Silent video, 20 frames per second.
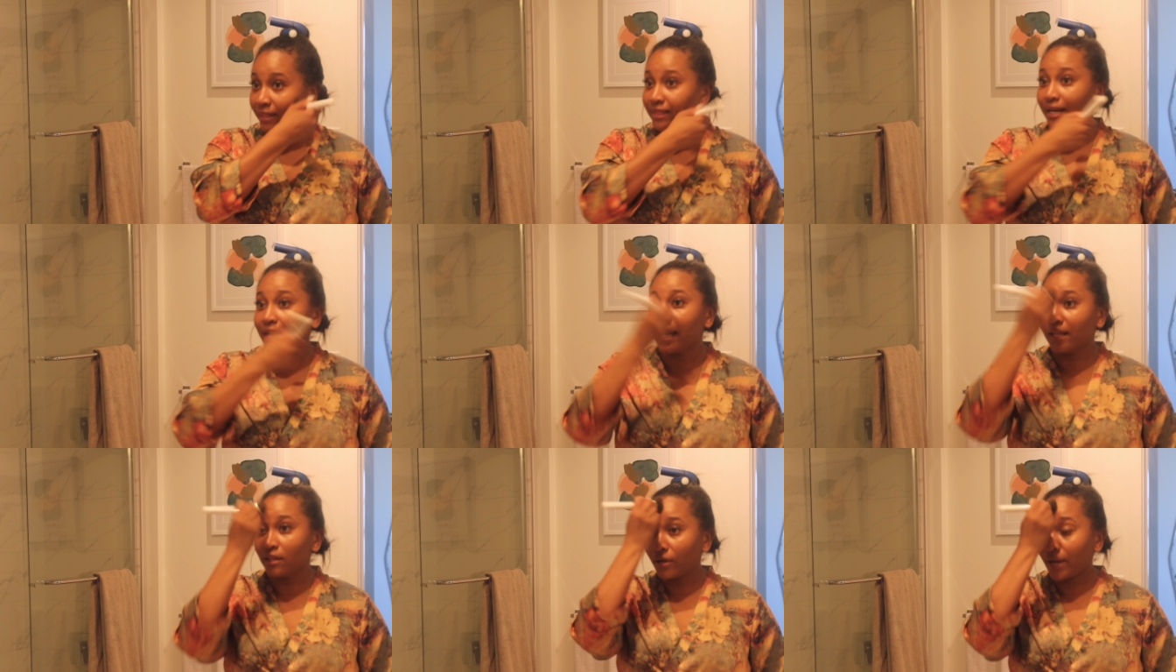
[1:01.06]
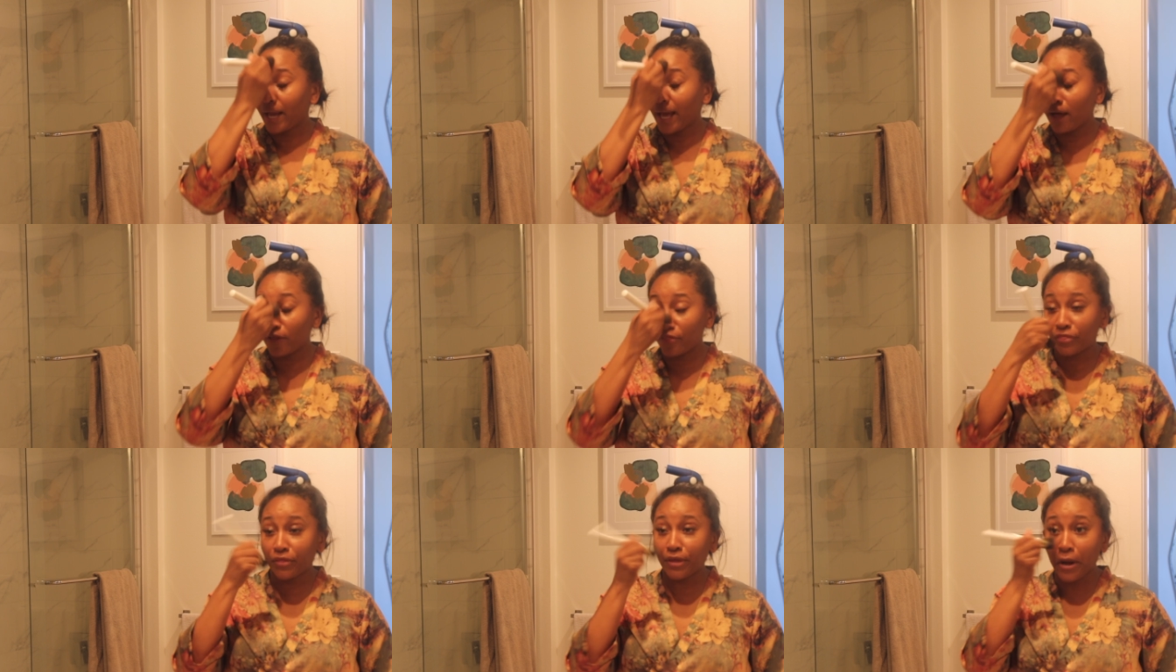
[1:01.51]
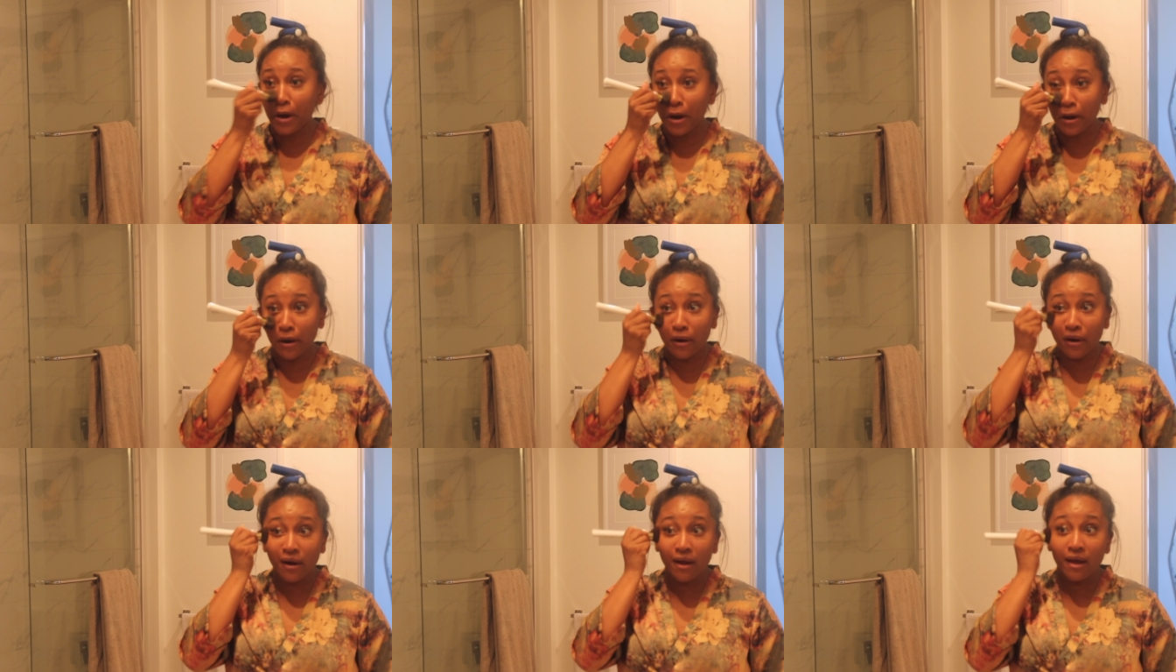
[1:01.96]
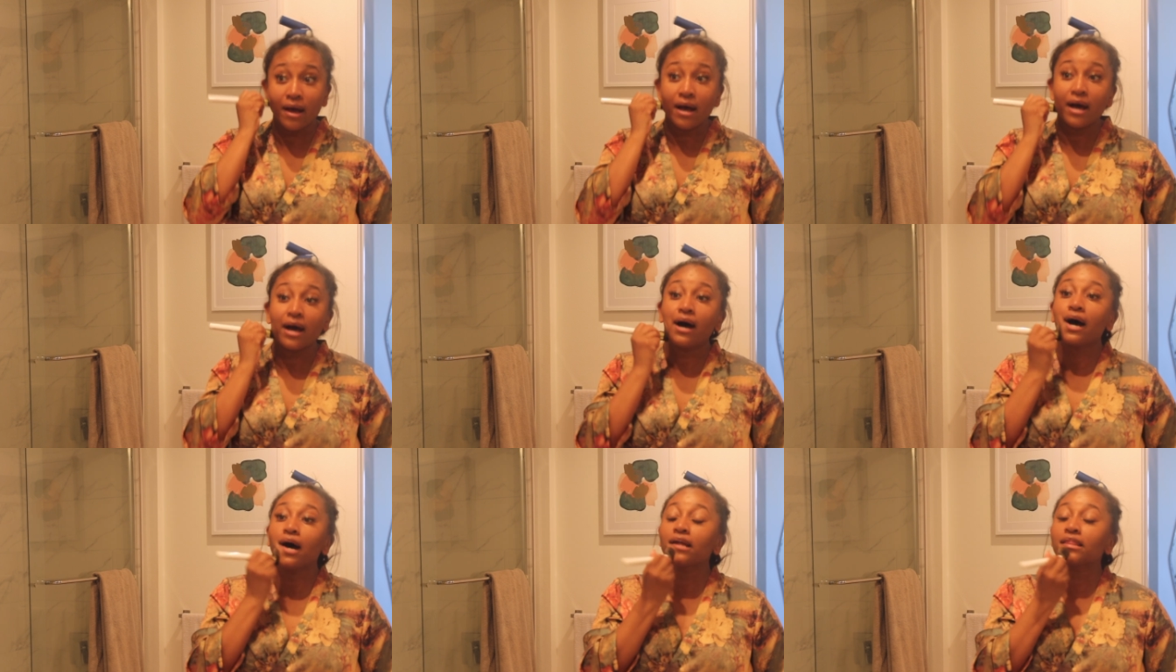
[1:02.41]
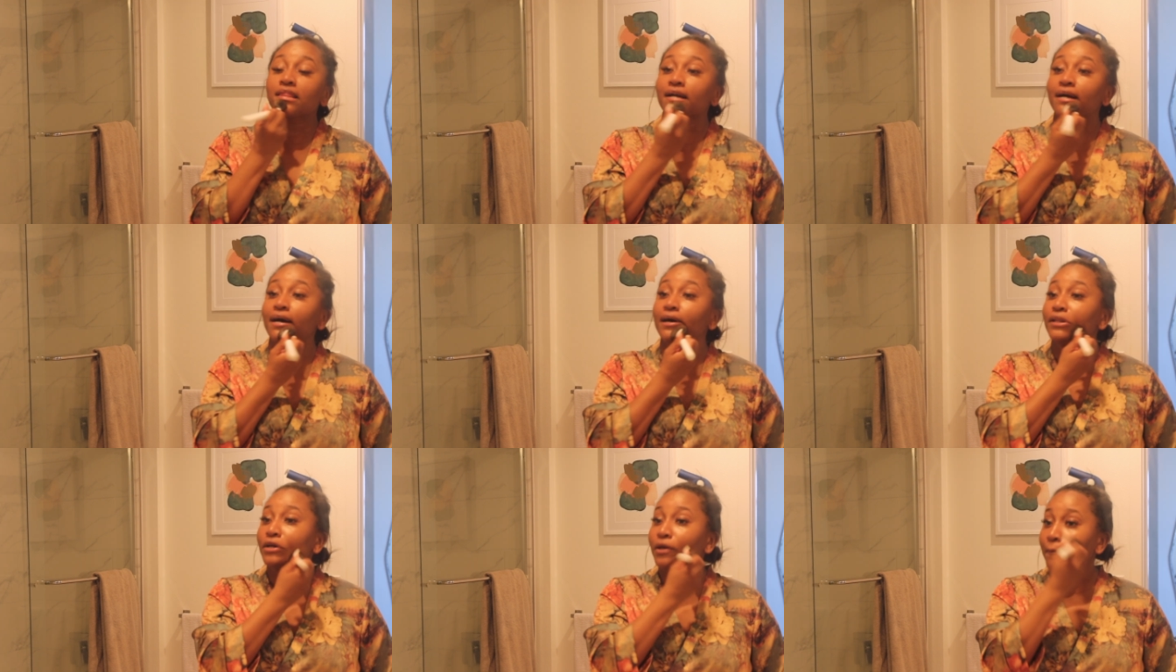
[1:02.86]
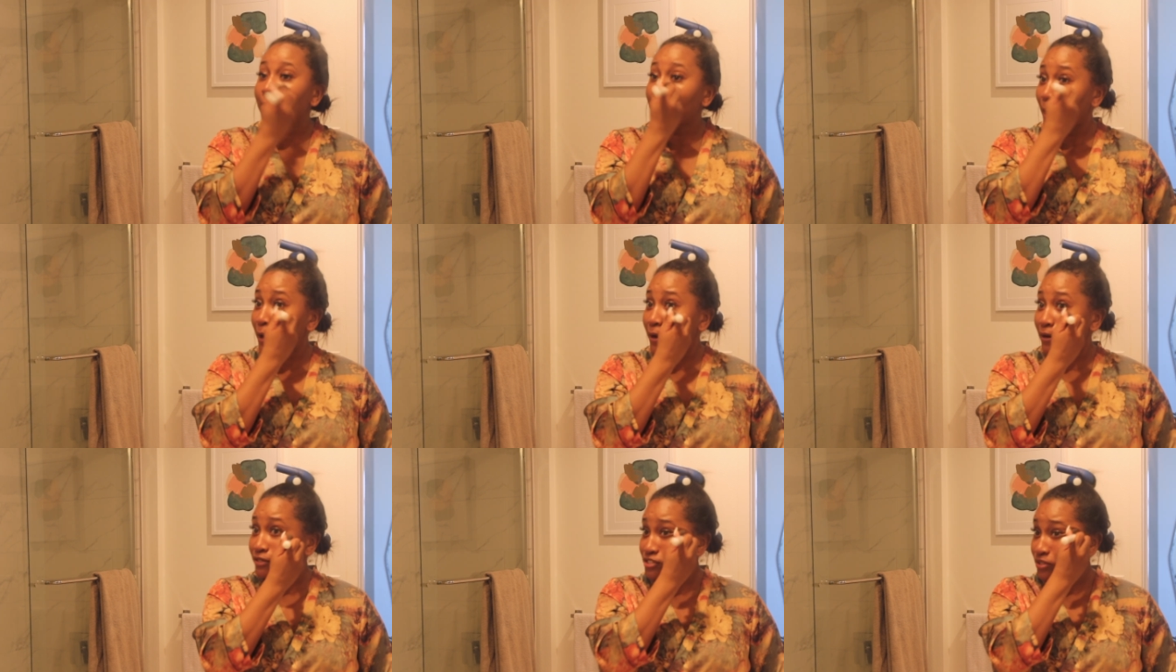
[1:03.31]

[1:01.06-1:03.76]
think I look healthier. I think I look better.